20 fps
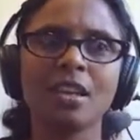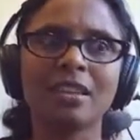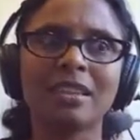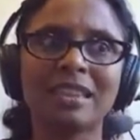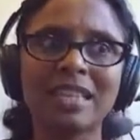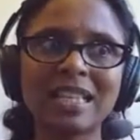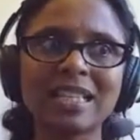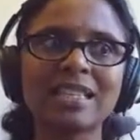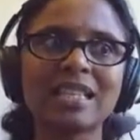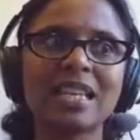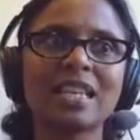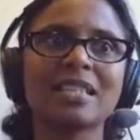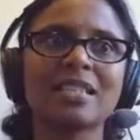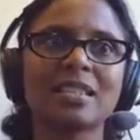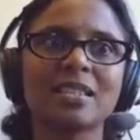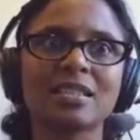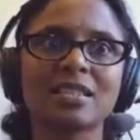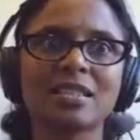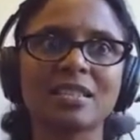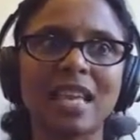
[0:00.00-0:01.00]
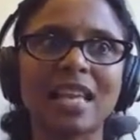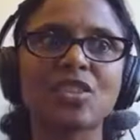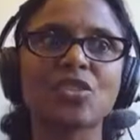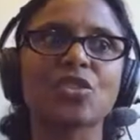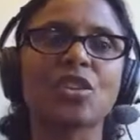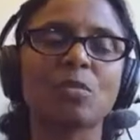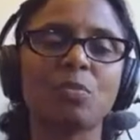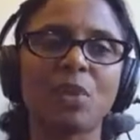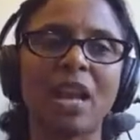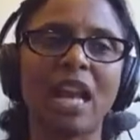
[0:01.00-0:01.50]
This is the
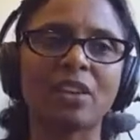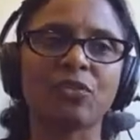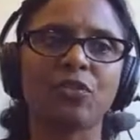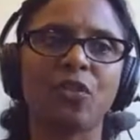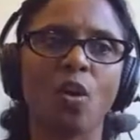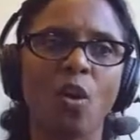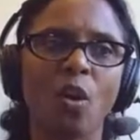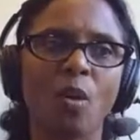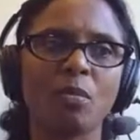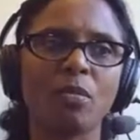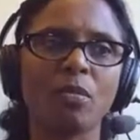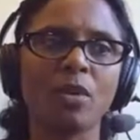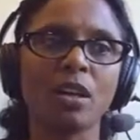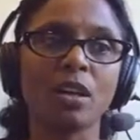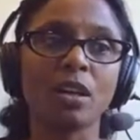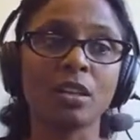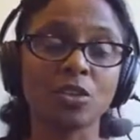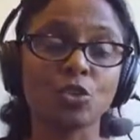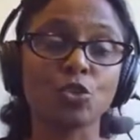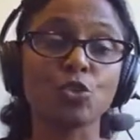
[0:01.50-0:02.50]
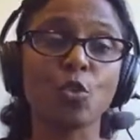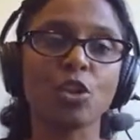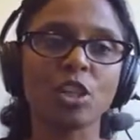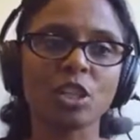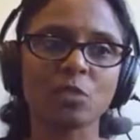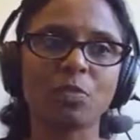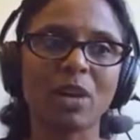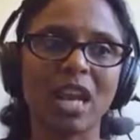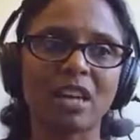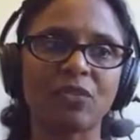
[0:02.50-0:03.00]
central platform, a
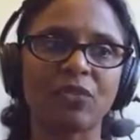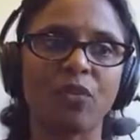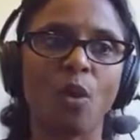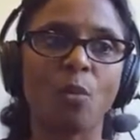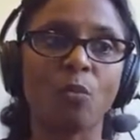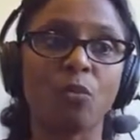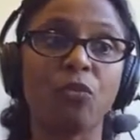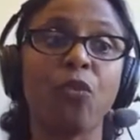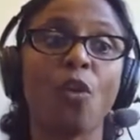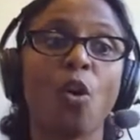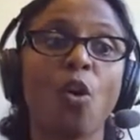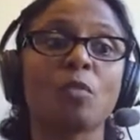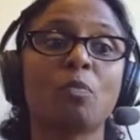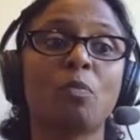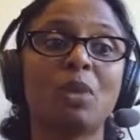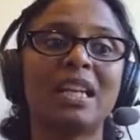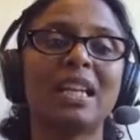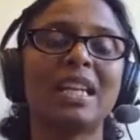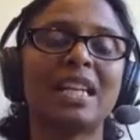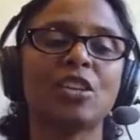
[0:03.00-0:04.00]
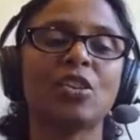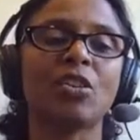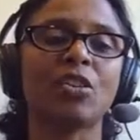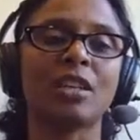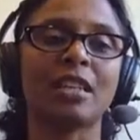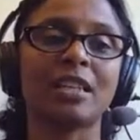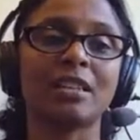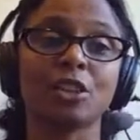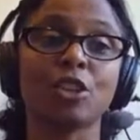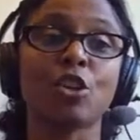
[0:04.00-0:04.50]
storage platform for building
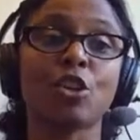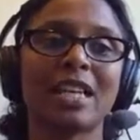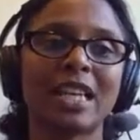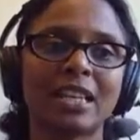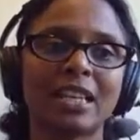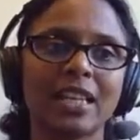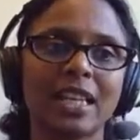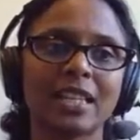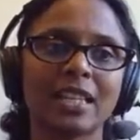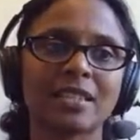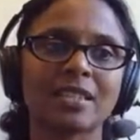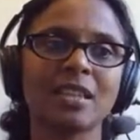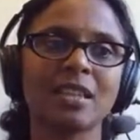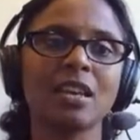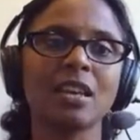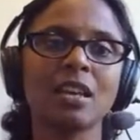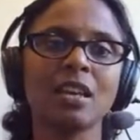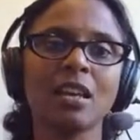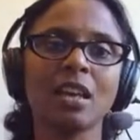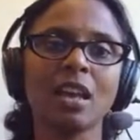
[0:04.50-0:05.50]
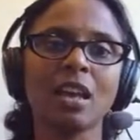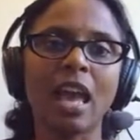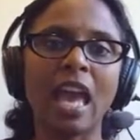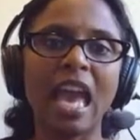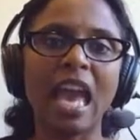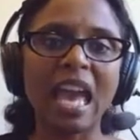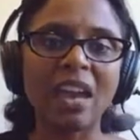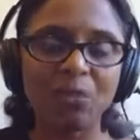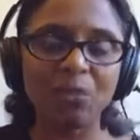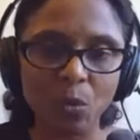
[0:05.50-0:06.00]
your, your data lakes
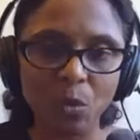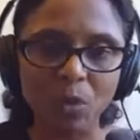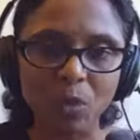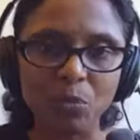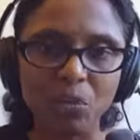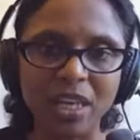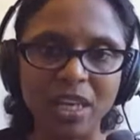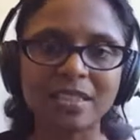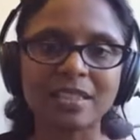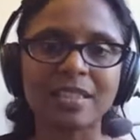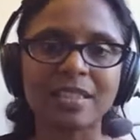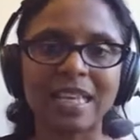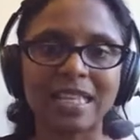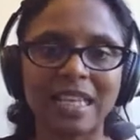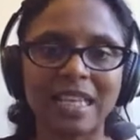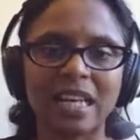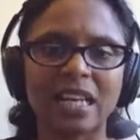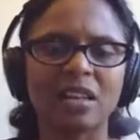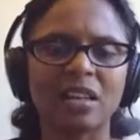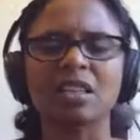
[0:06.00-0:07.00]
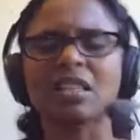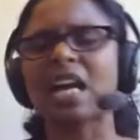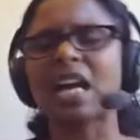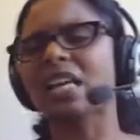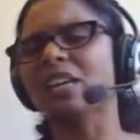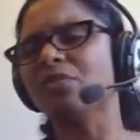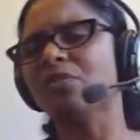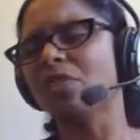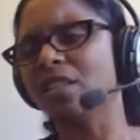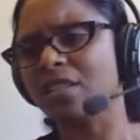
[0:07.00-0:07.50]
everyone brings their data
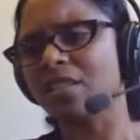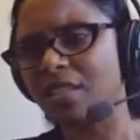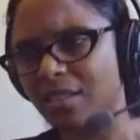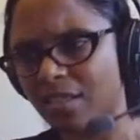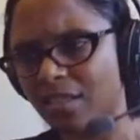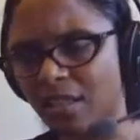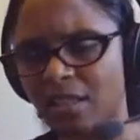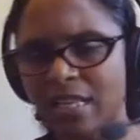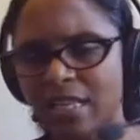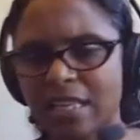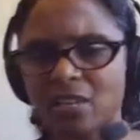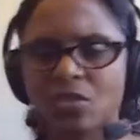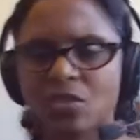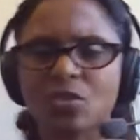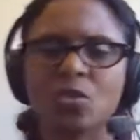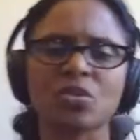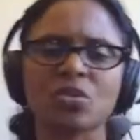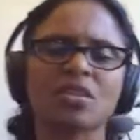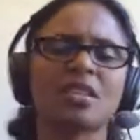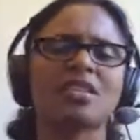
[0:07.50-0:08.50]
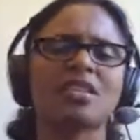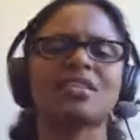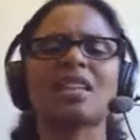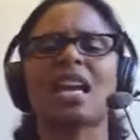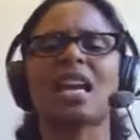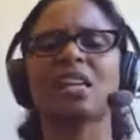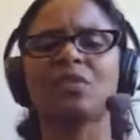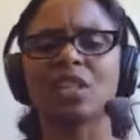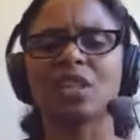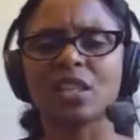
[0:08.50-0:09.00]
diverse uh, data sources
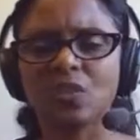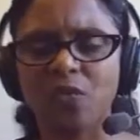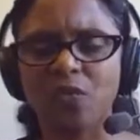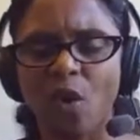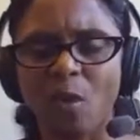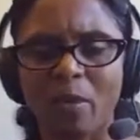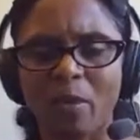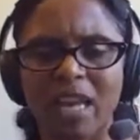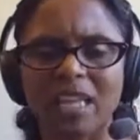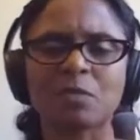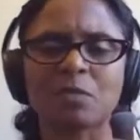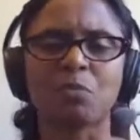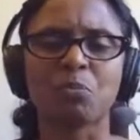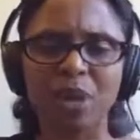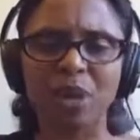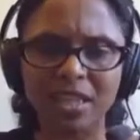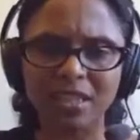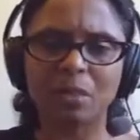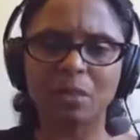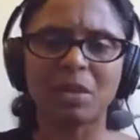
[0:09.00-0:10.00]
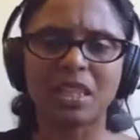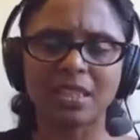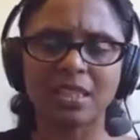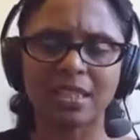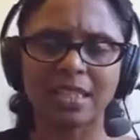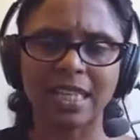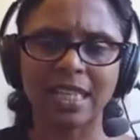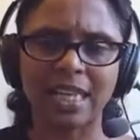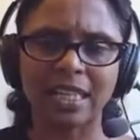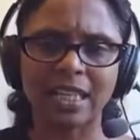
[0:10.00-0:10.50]
diverse formats bring them into
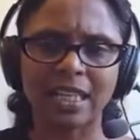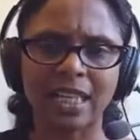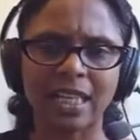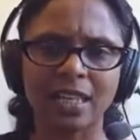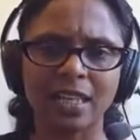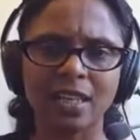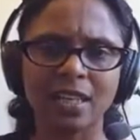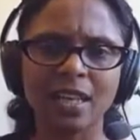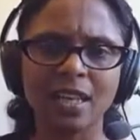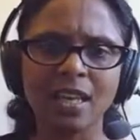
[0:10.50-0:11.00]
the data lake